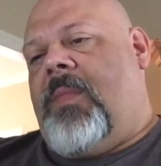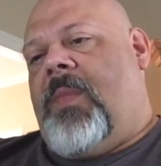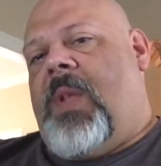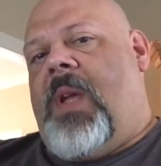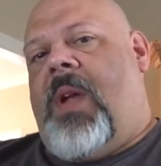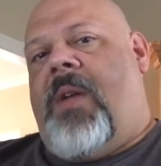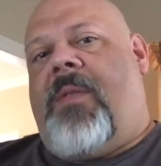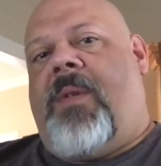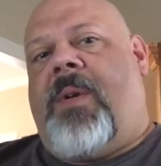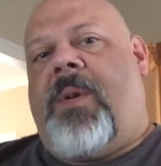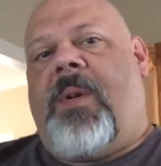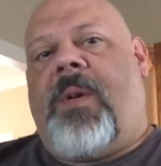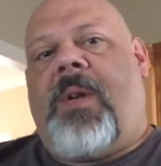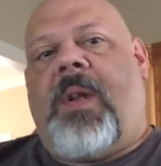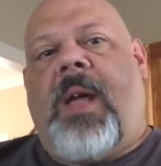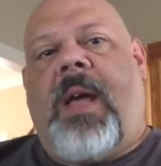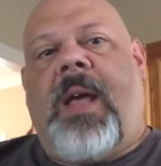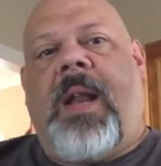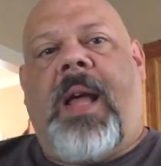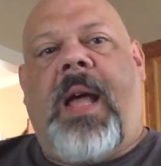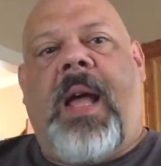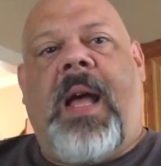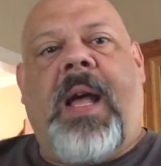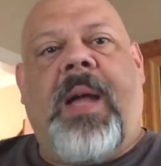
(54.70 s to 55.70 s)
I've heard a lot
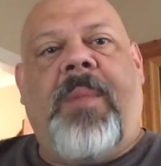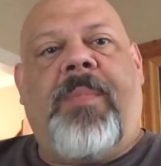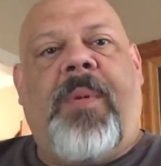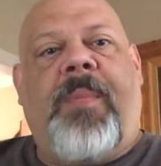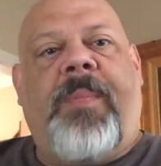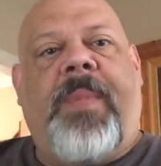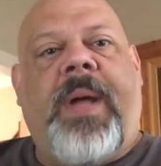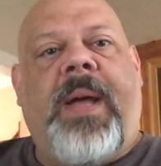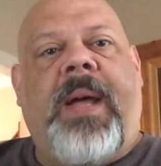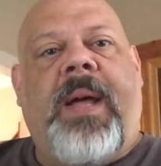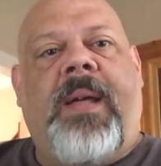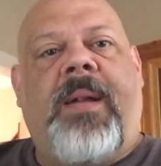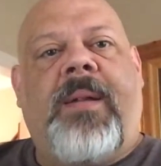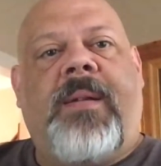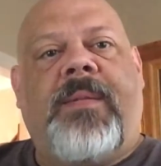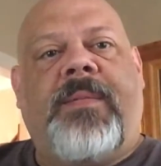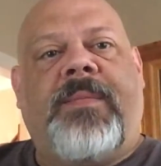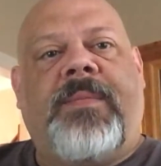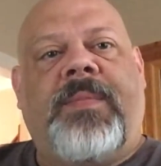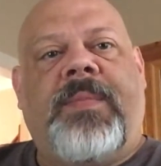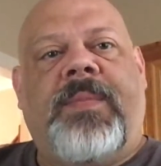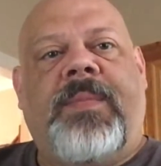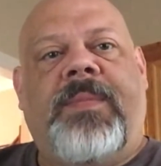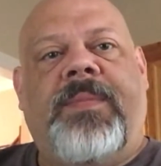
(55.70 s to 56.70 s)
of hype about
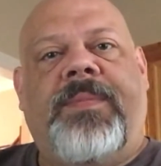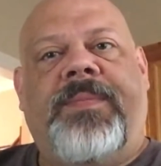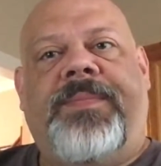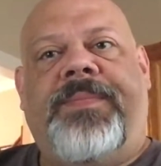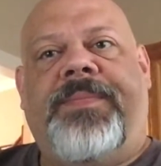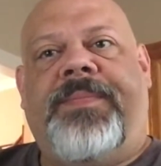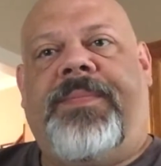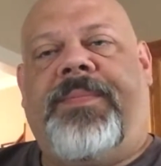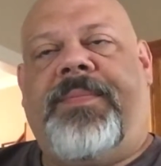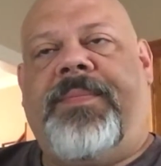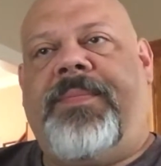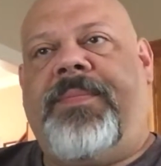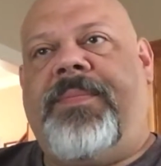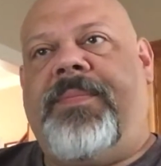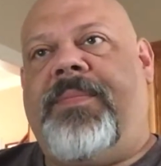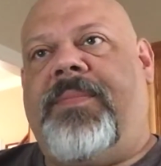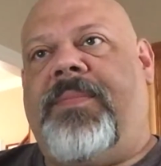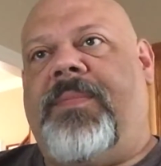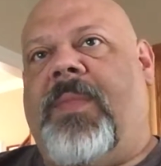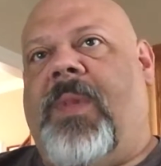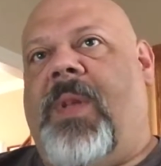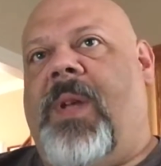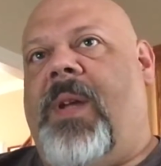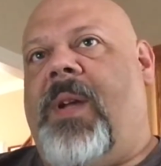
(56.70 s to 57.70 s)
them,
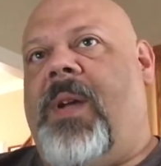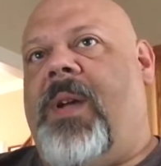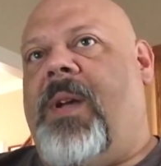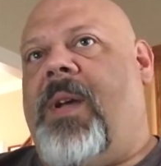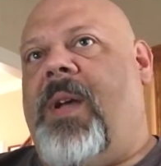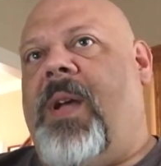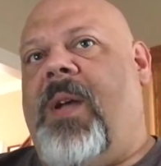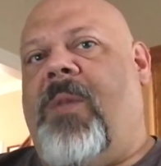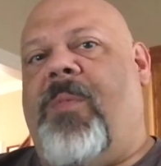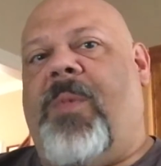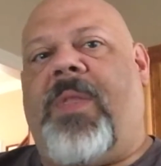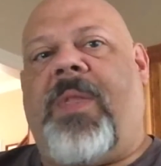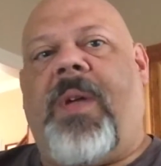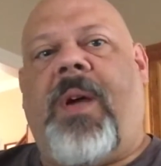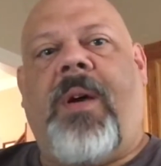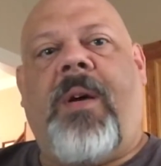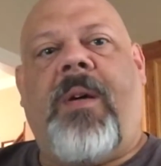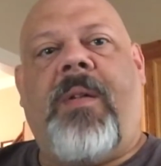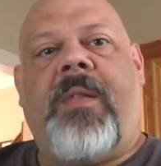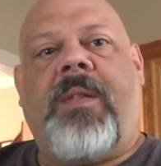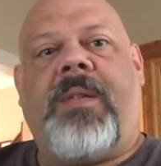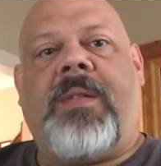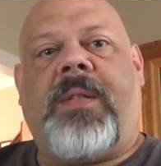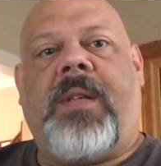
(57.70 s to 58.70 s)
and with all
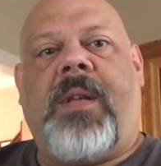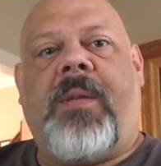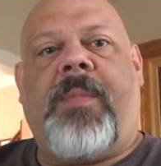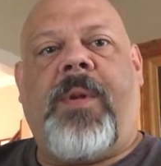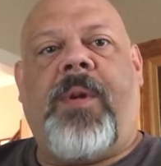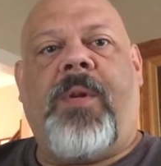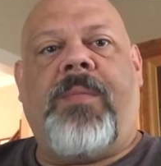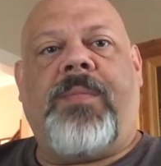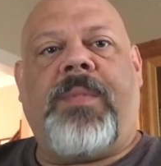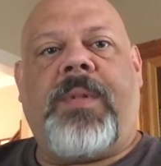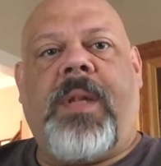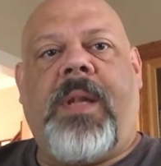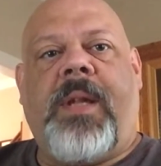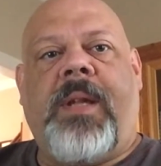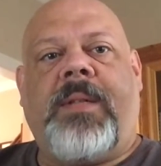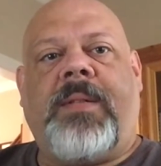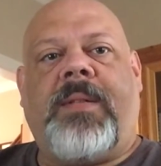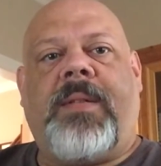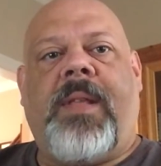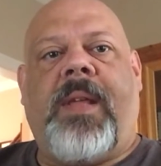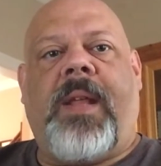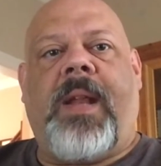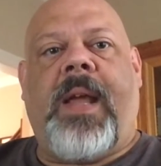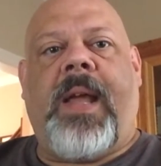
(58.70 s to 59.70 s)
the sub-ohm tanks
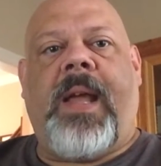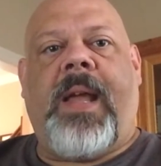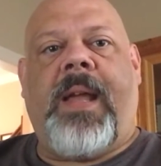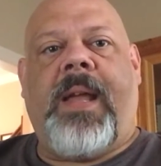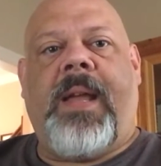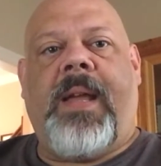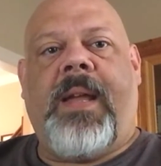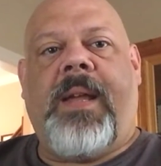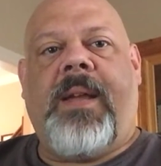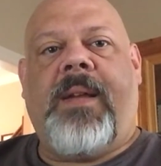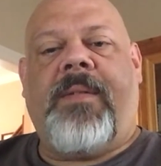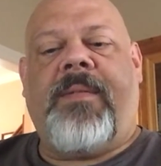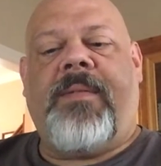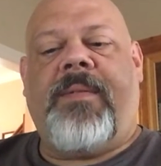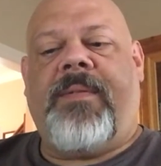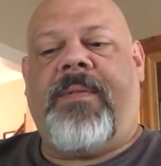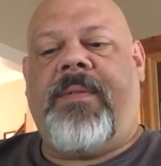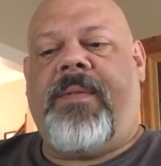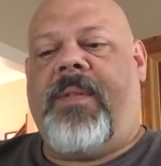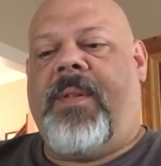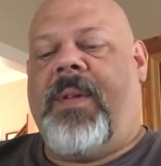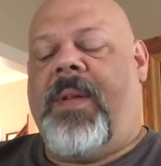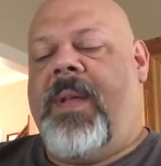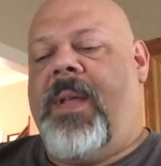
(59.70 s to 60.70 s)
that I have,
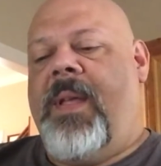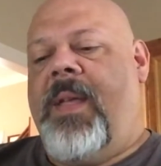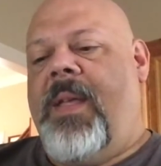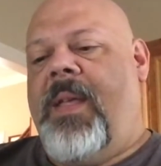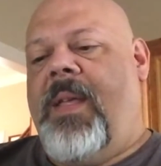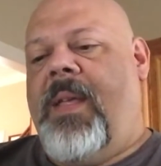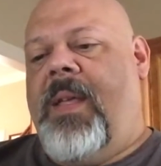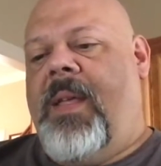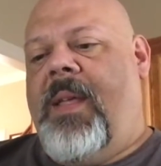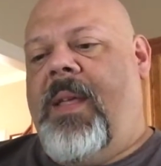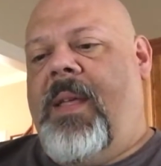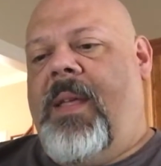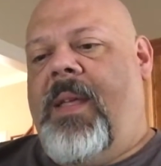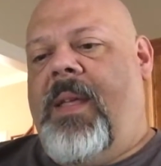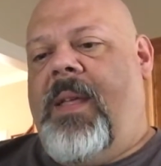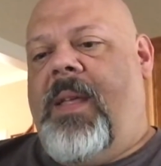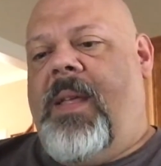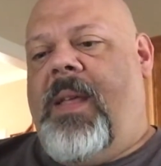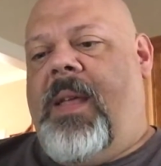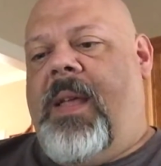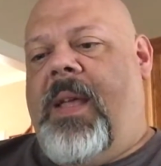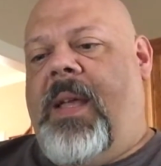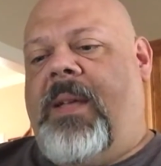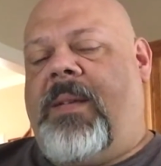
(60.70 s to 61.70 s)

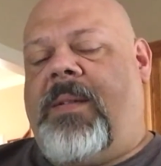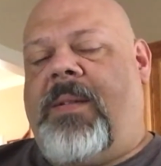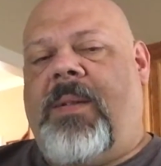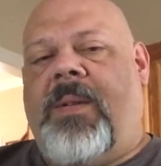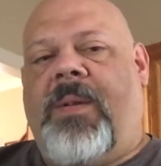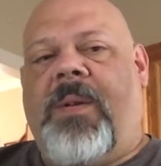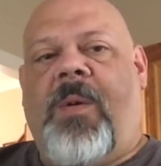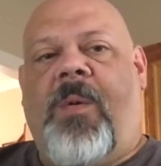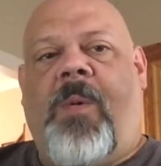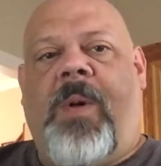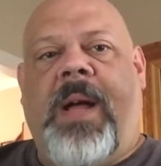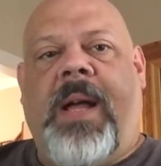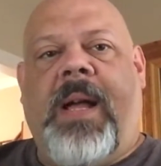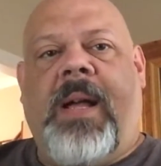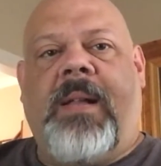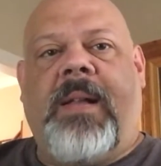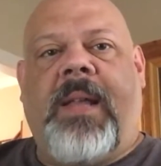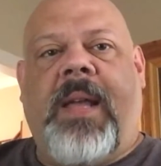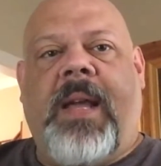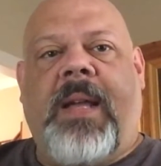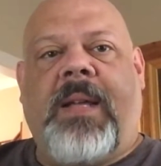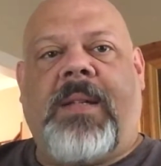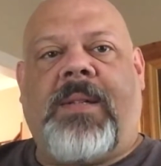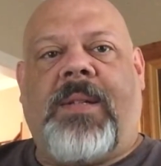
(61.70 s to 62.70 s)
it took a while
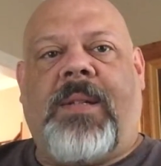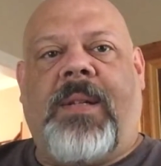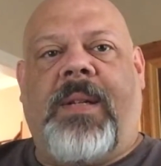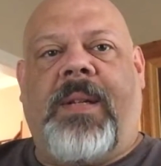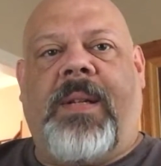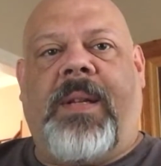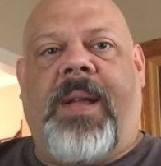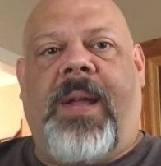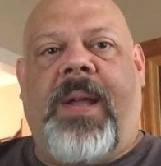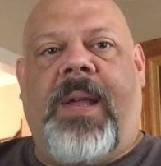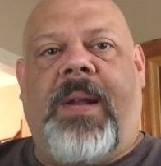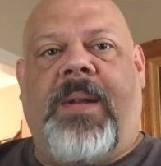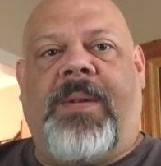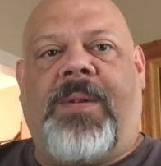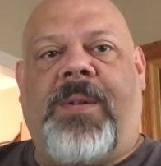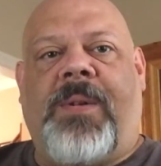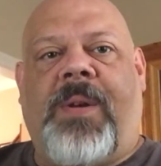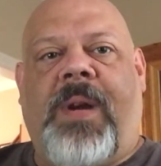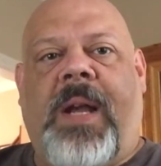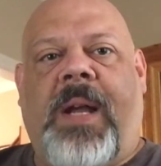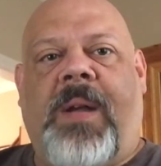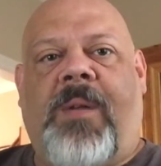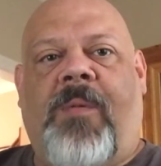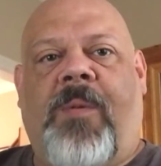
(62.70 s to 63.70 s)
to actually kind of
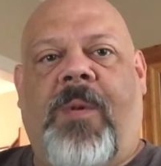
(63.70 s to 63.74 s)
track